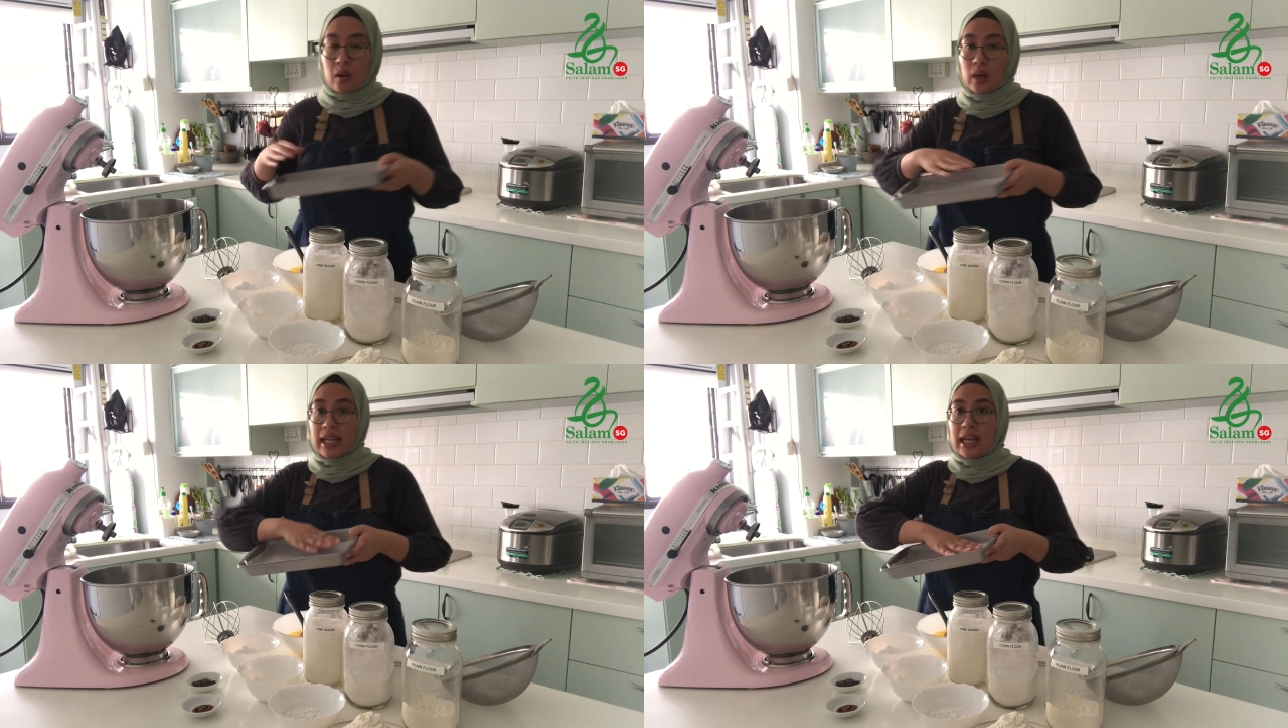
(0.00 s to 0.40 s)

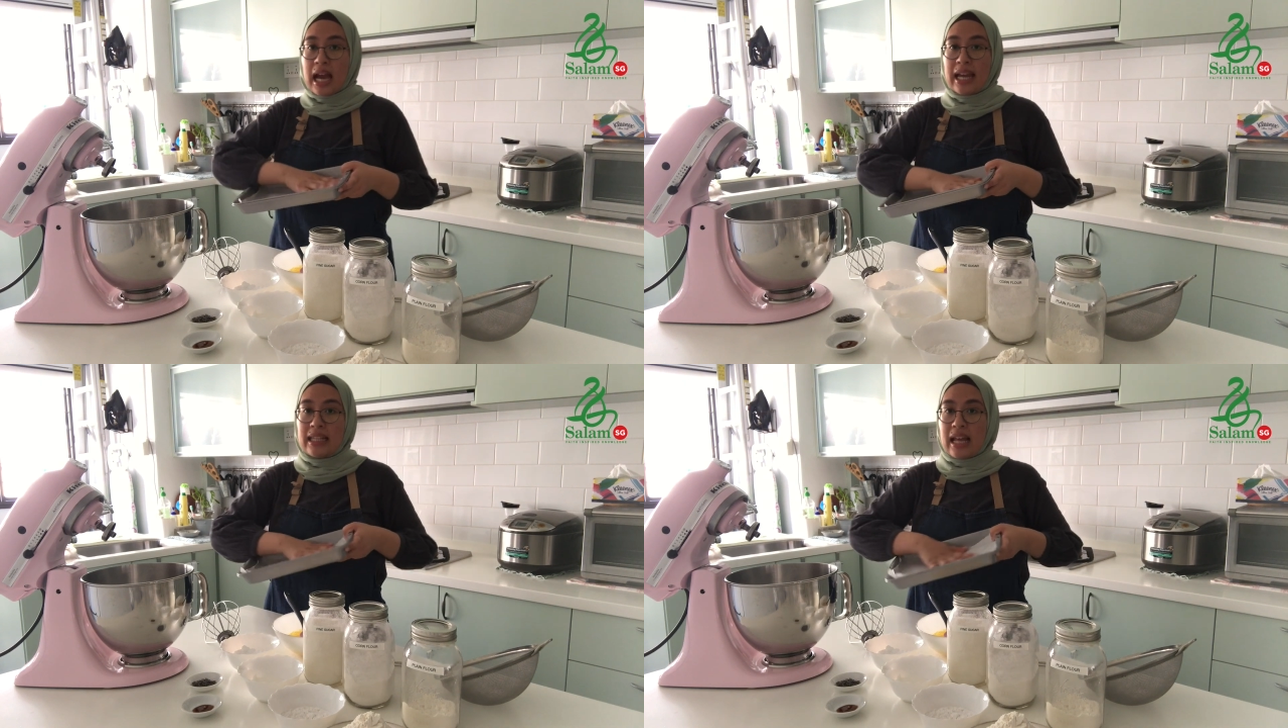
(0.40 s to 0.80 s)
Okay,
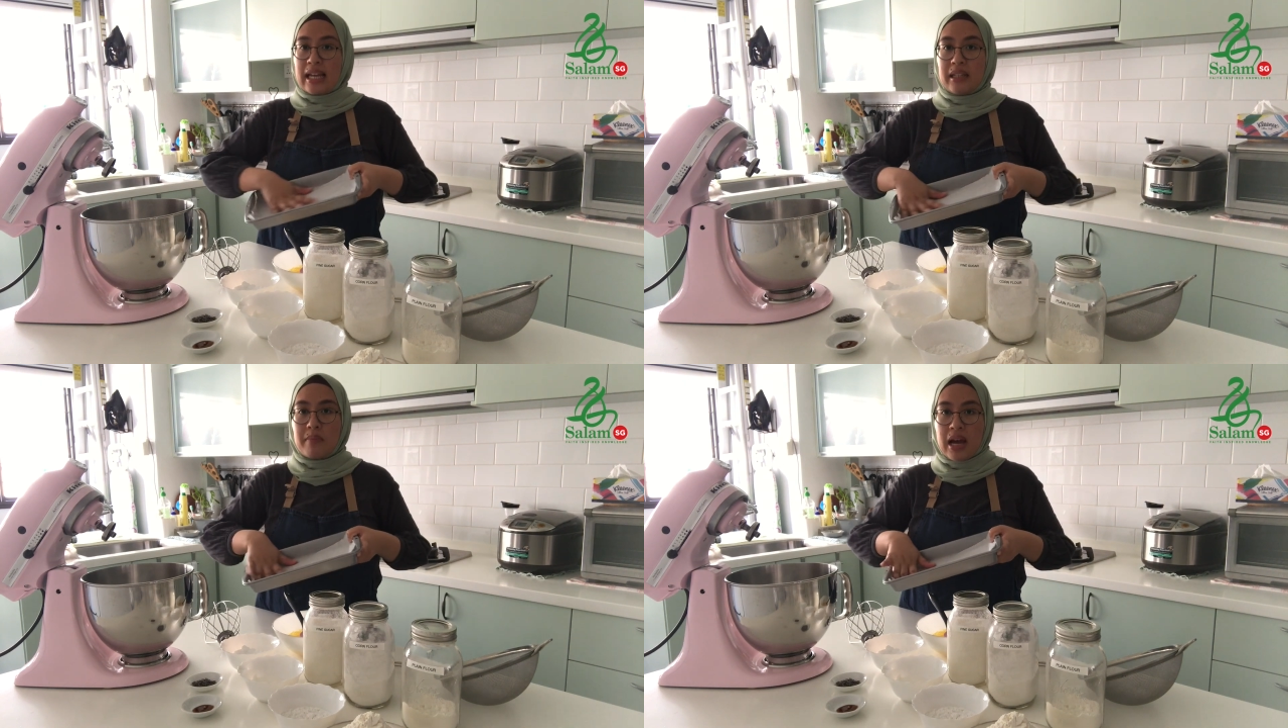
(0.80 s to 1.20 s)
I
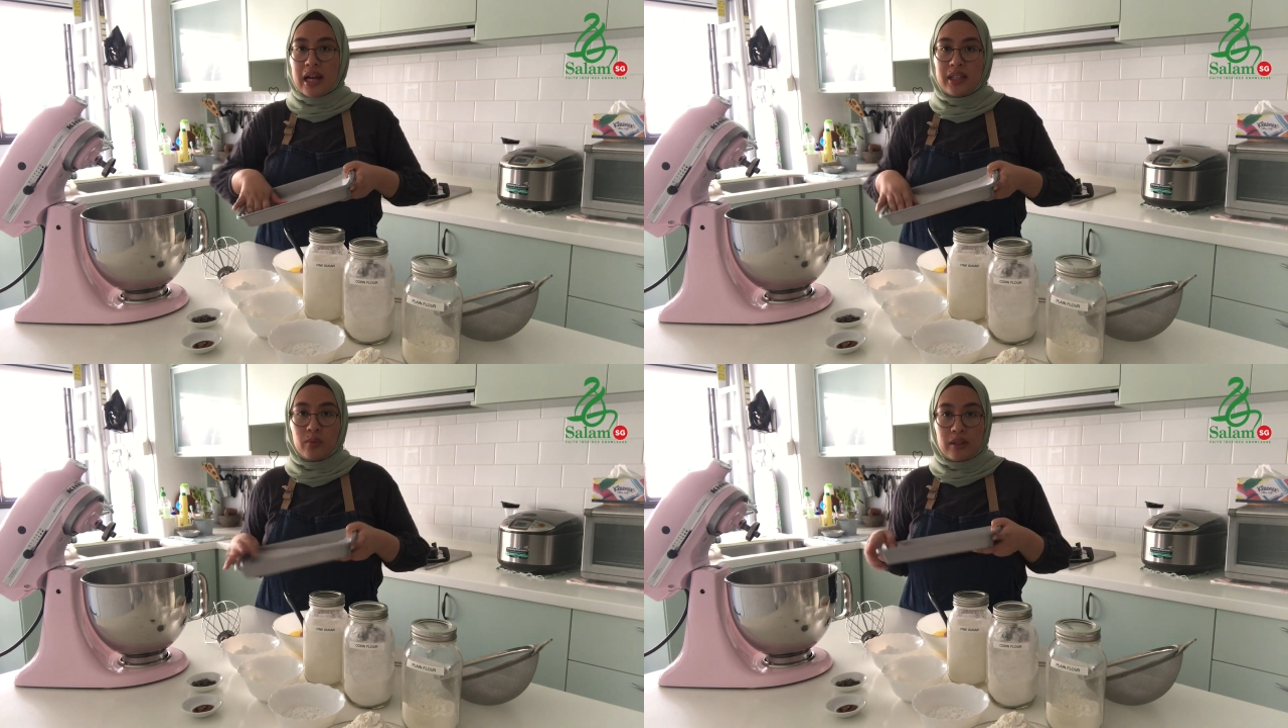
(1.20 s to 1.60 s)
line
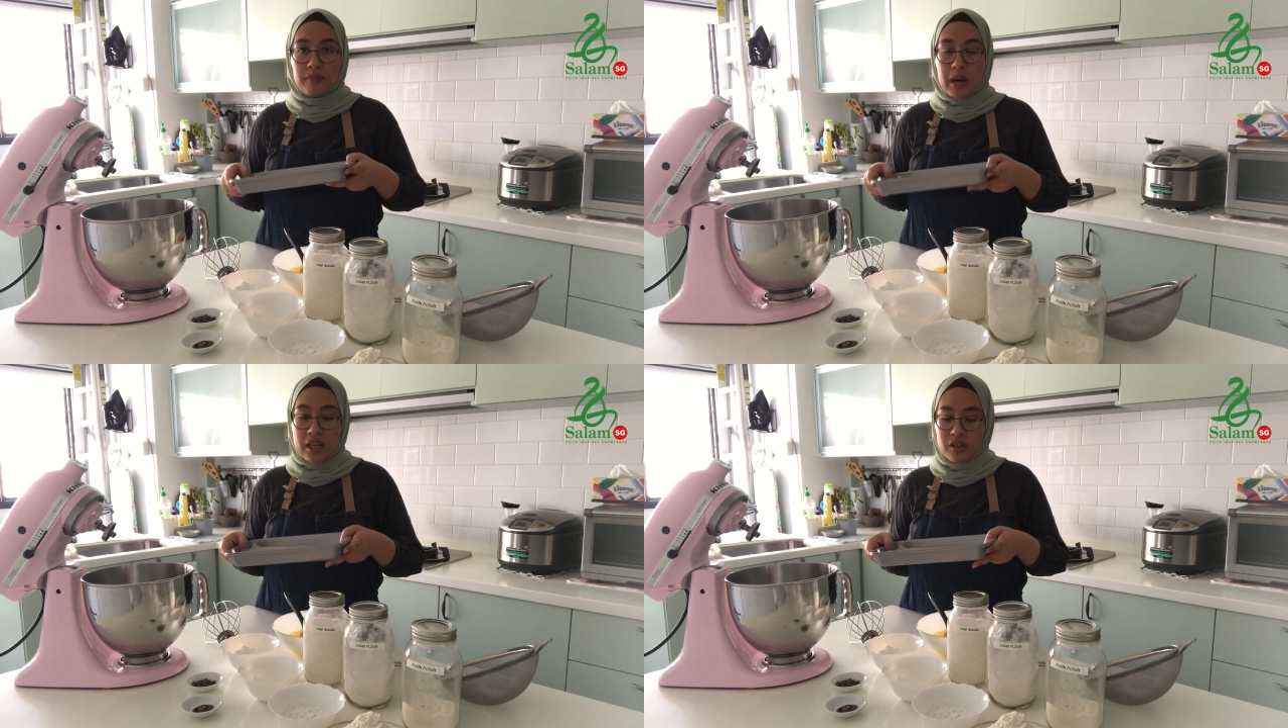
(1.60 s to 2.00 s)
mine
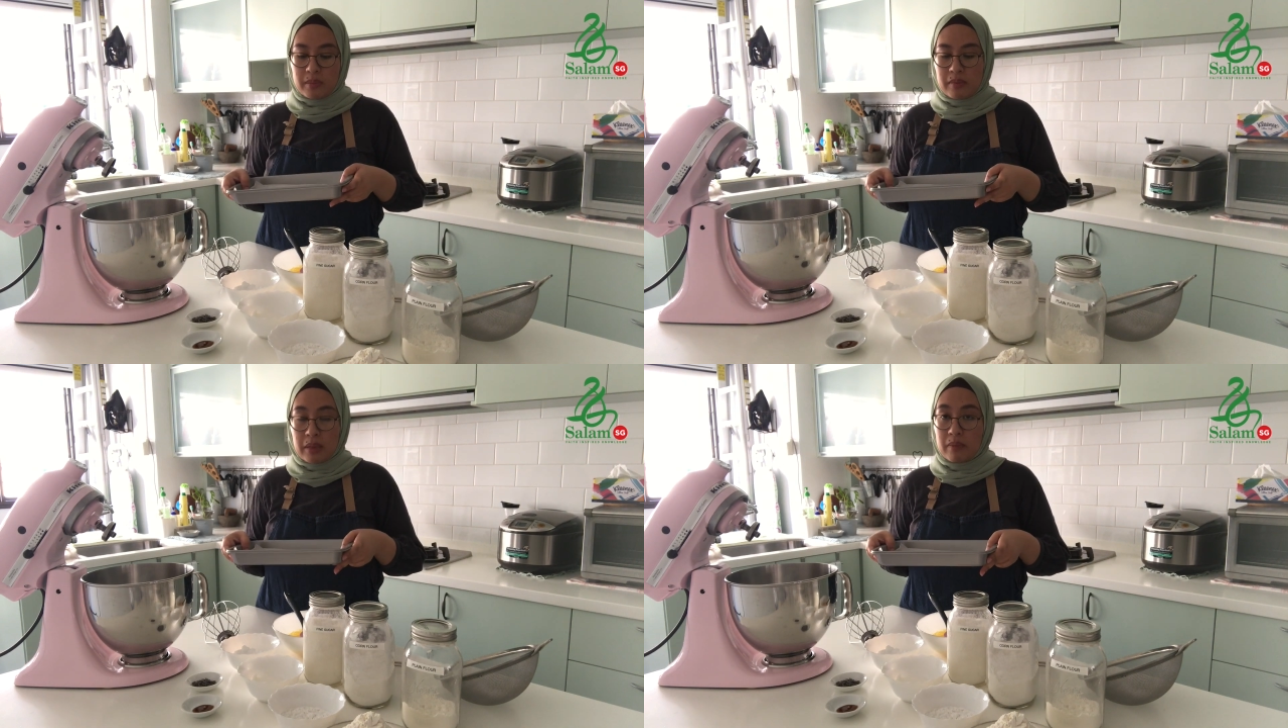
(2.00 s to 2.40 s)
with
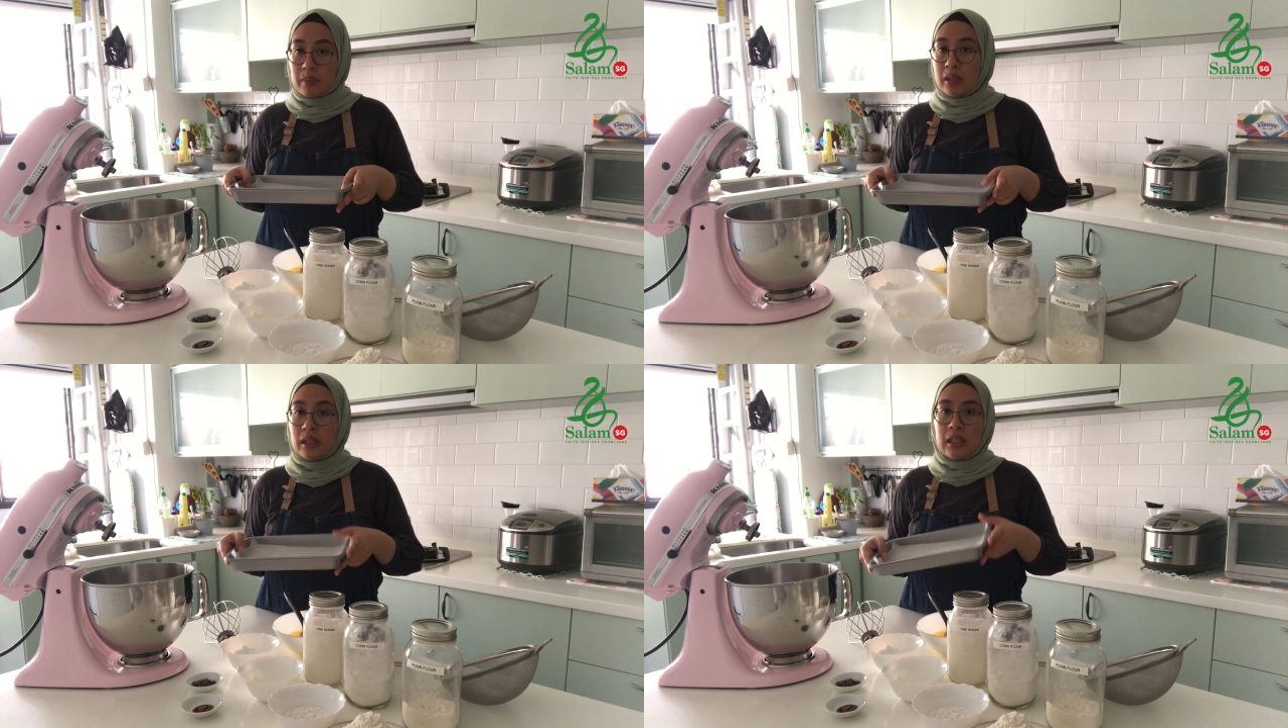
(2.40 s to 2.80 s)
parchment
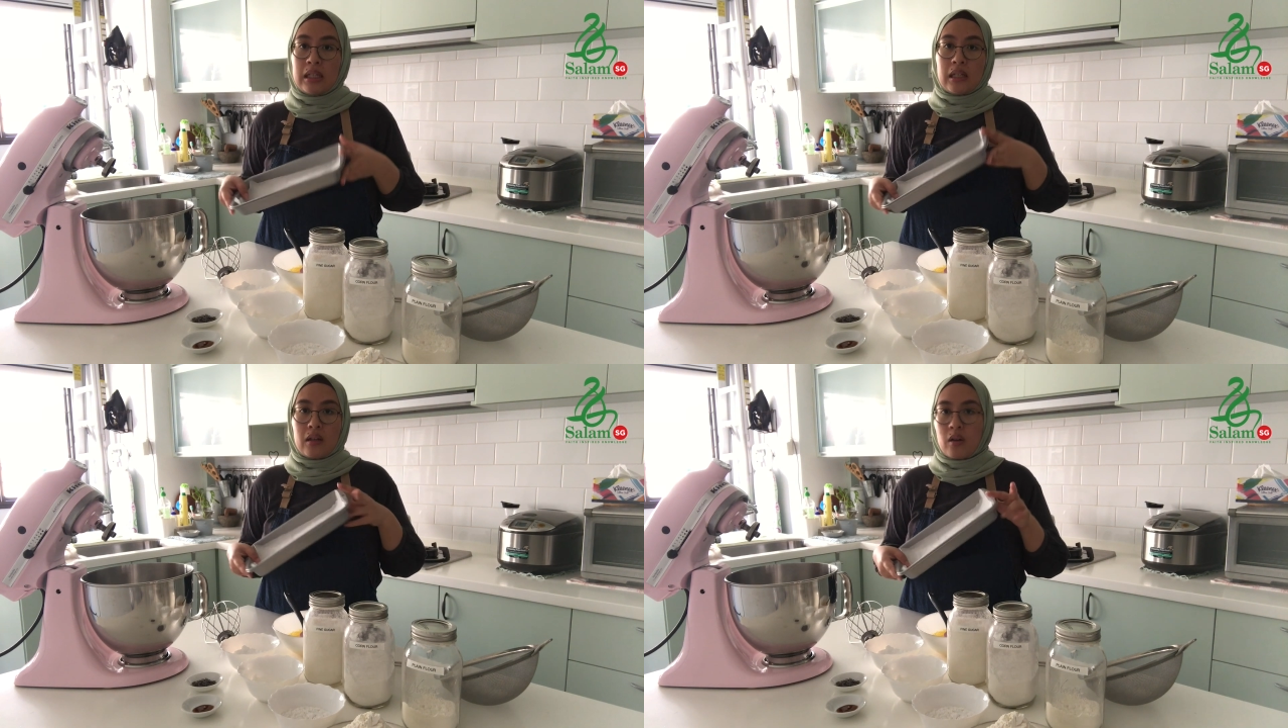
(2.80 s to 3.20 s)
paper
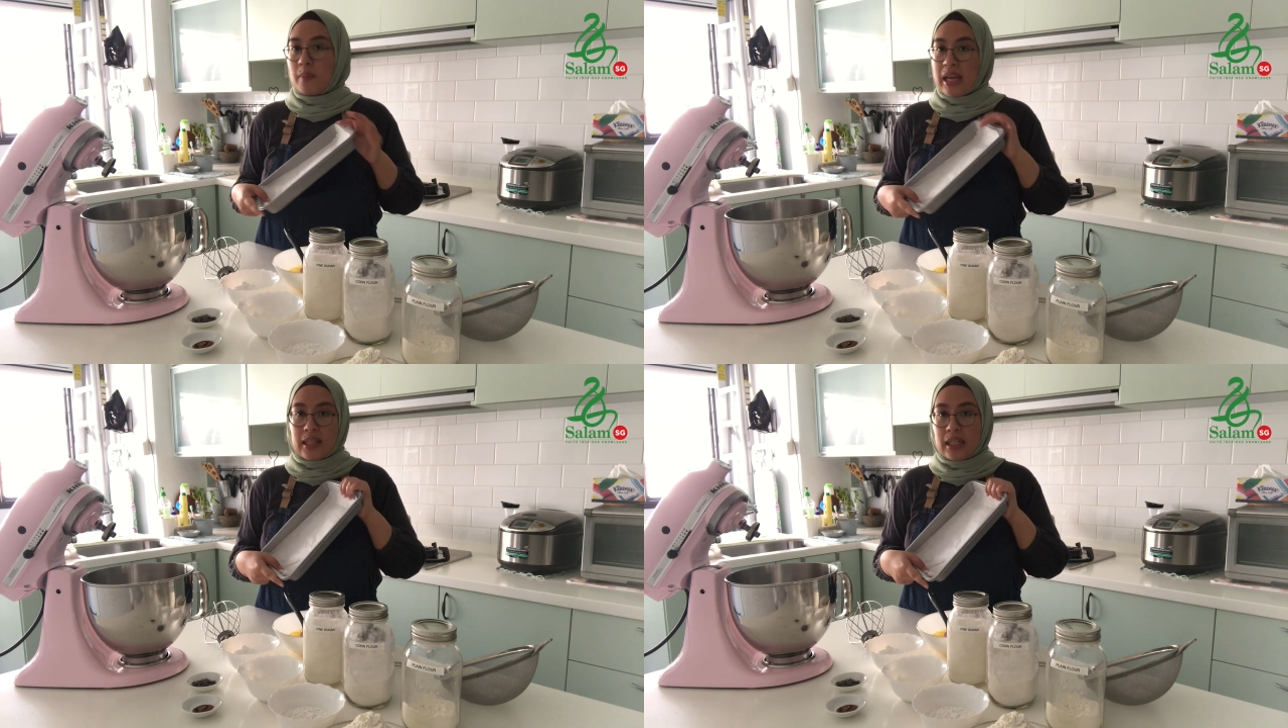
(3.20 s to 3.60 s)

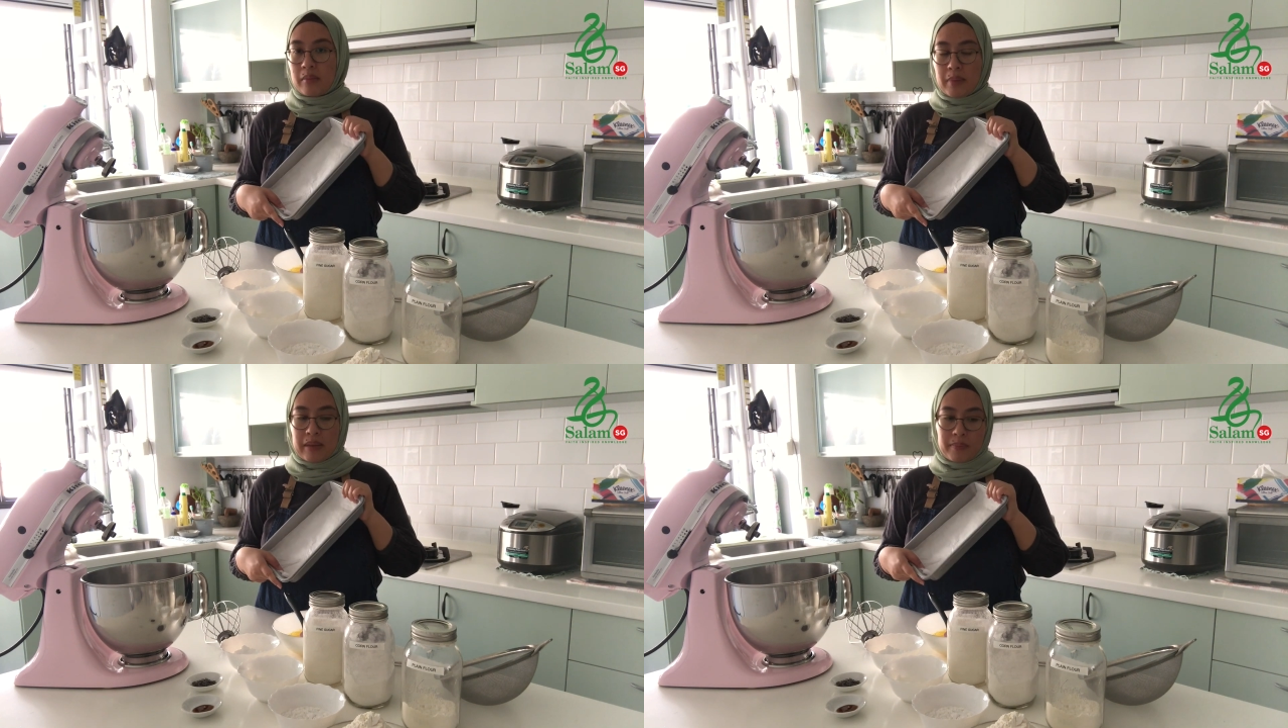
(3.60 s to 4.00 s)
or
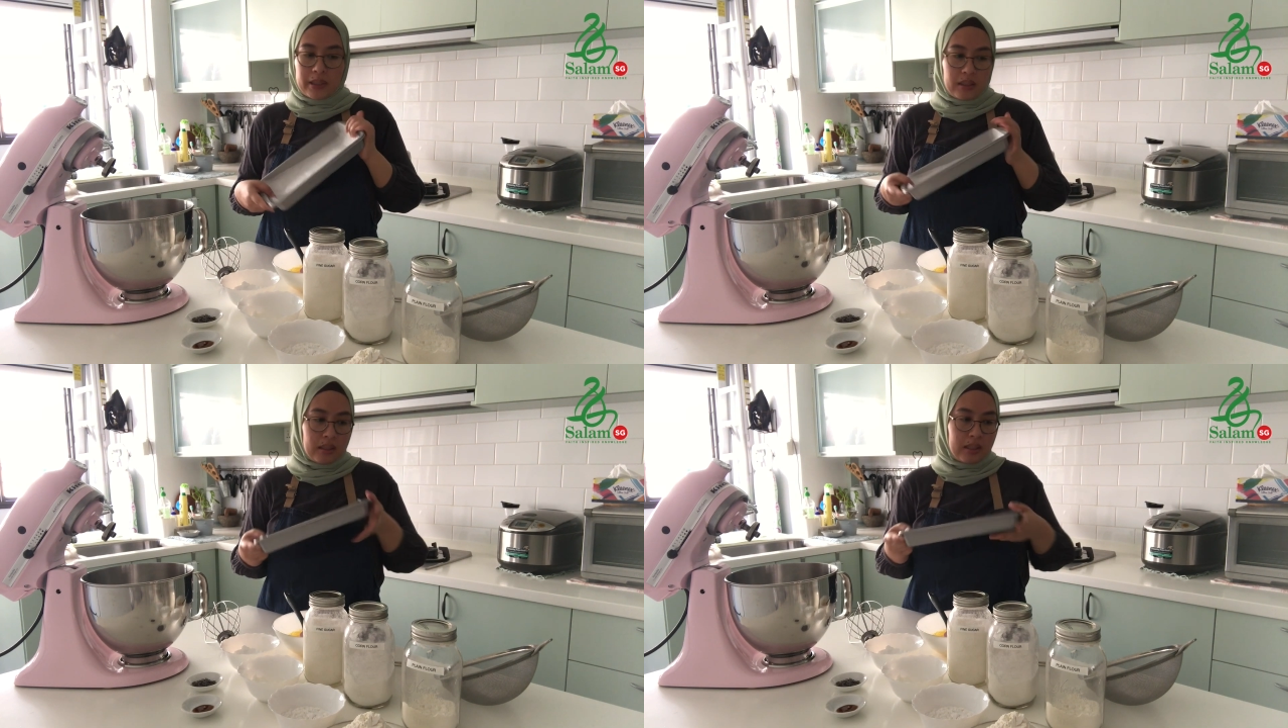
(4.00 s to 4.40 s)
baking paper.